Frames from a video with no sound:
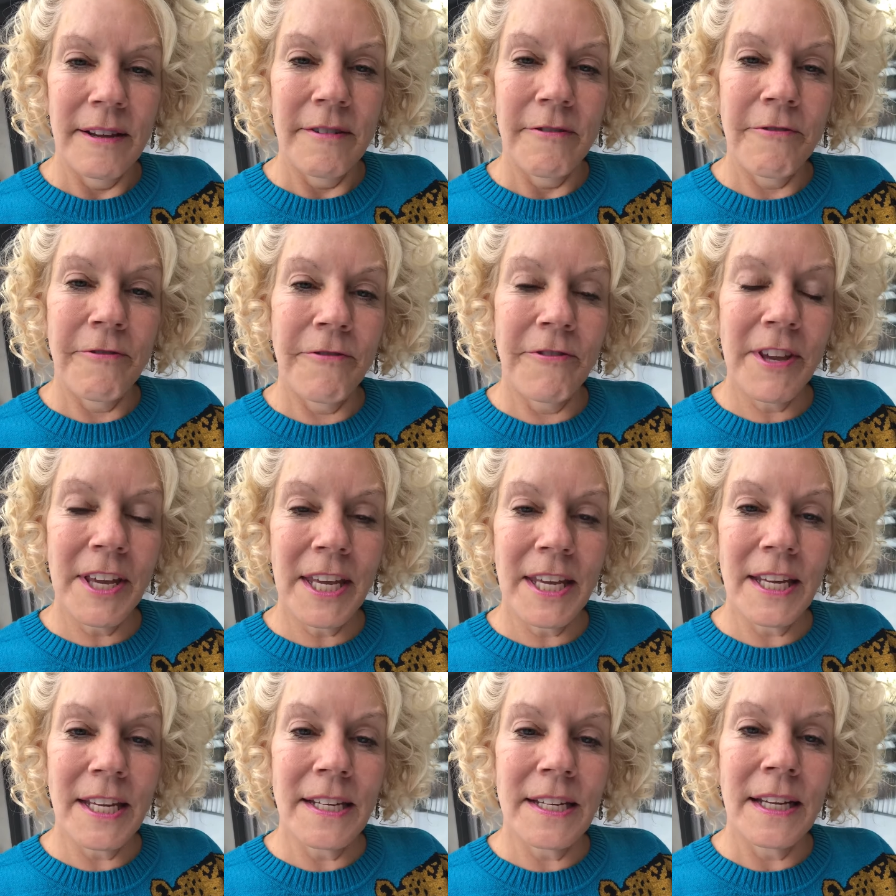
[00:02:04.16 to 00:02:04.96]

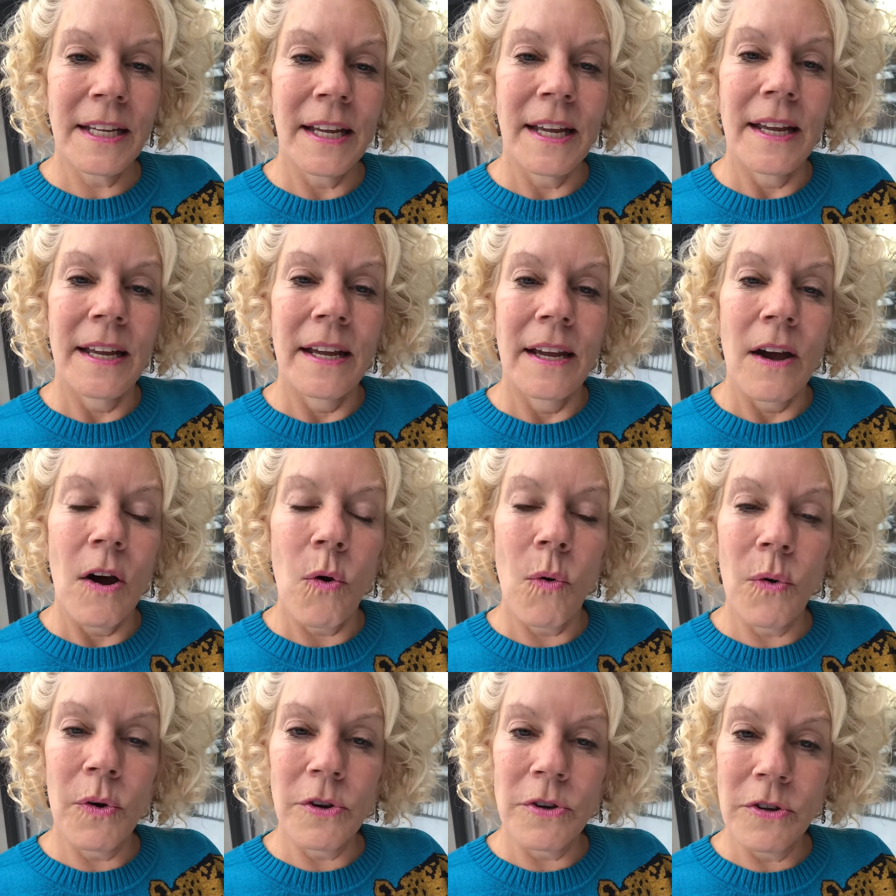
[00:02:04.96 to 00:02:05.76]
feed
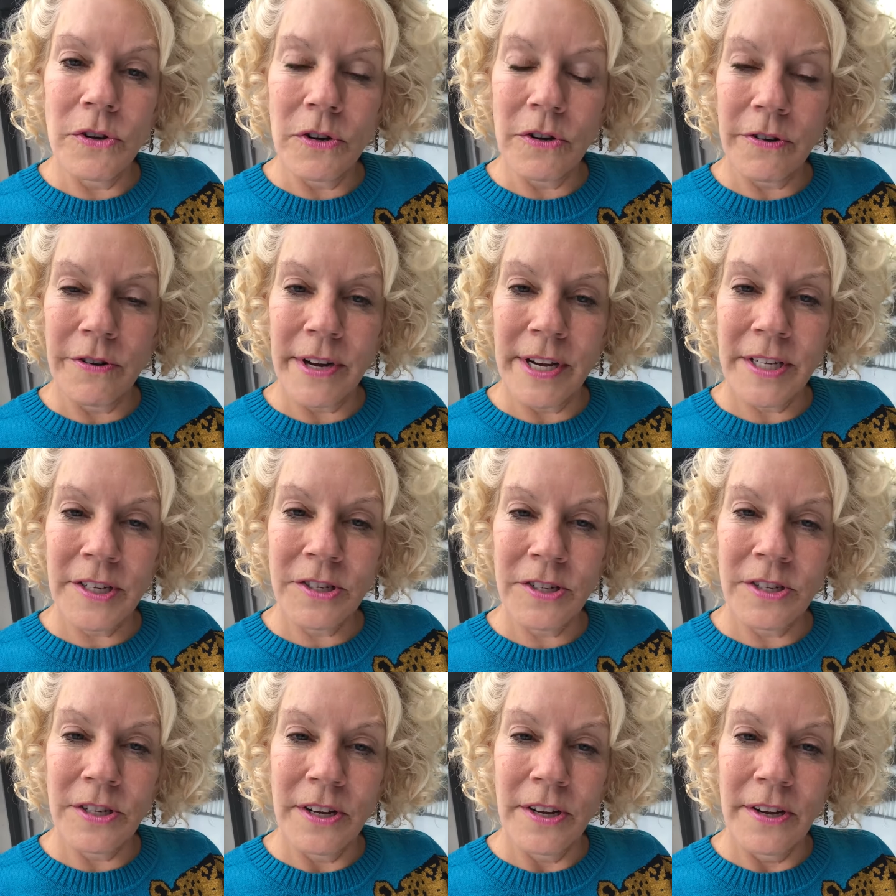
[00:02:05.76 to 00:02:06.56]
or
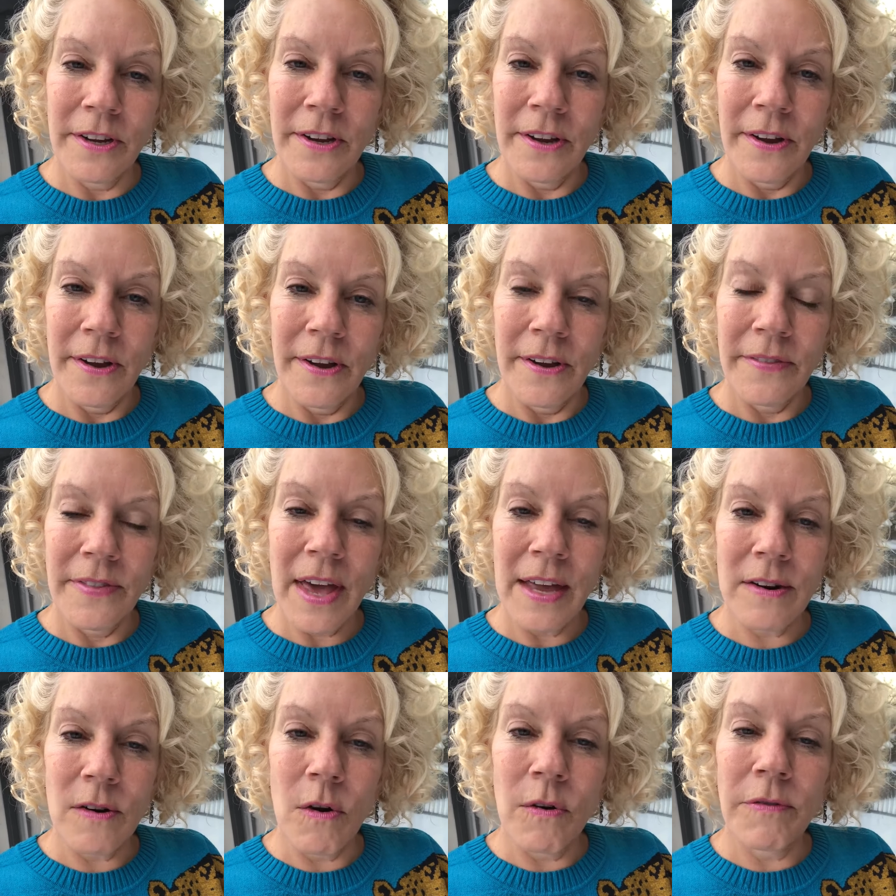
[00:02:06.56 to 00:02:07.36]
nourish
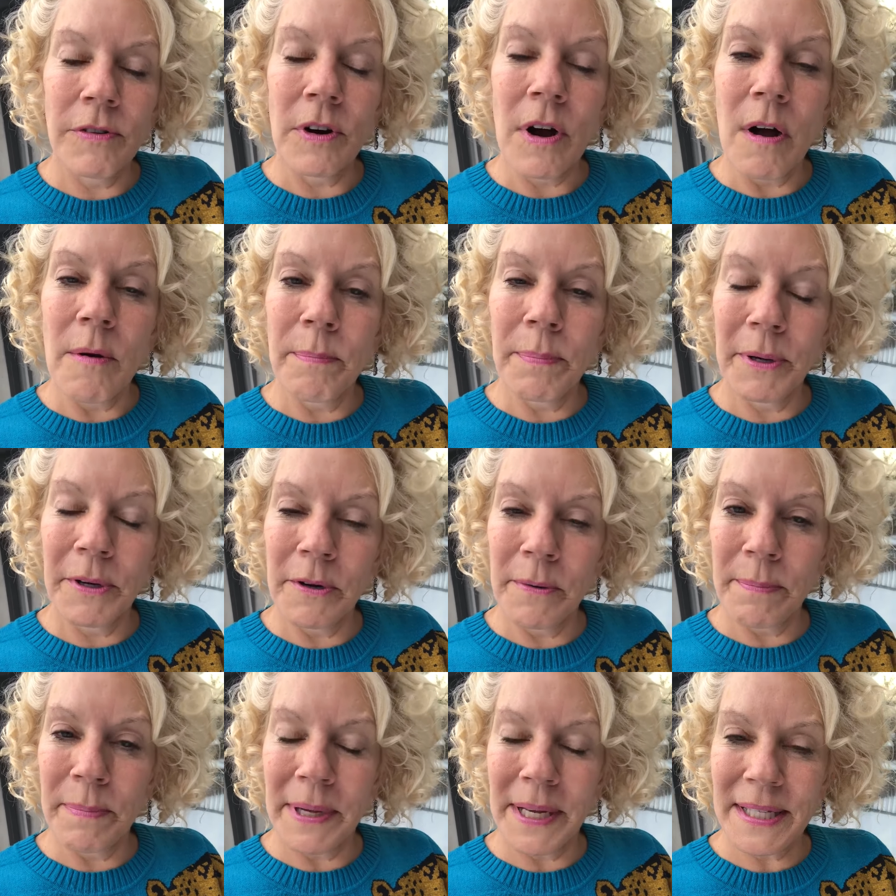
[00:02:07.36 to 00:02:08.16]
that overall
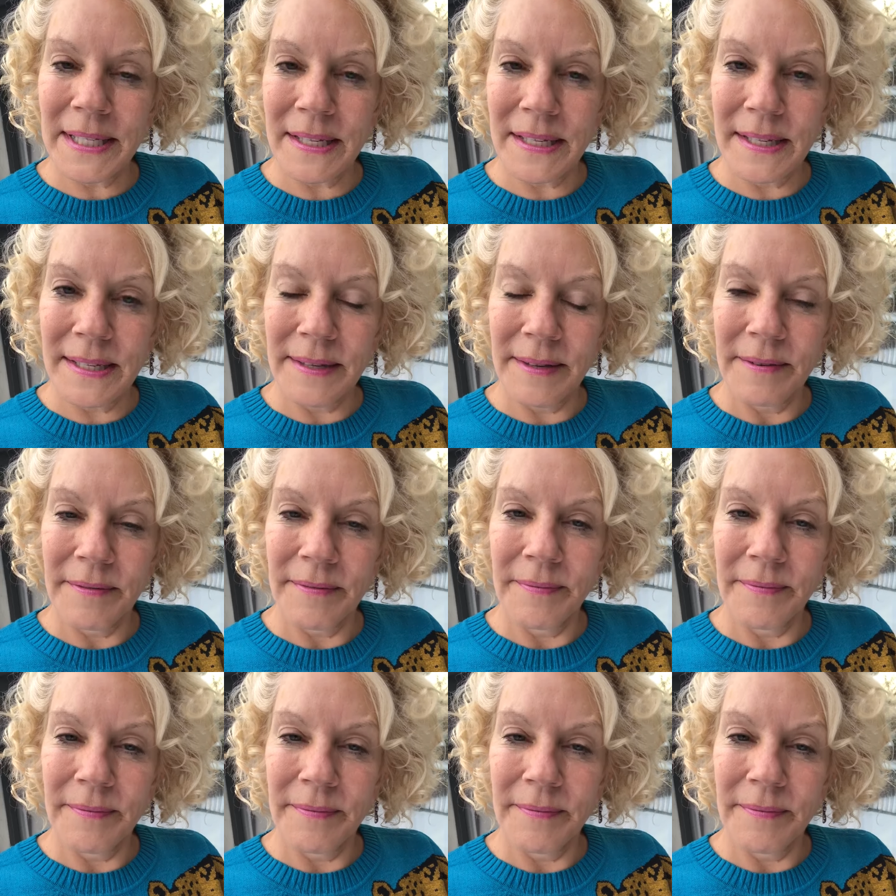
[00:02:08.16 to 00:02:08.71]
purpose.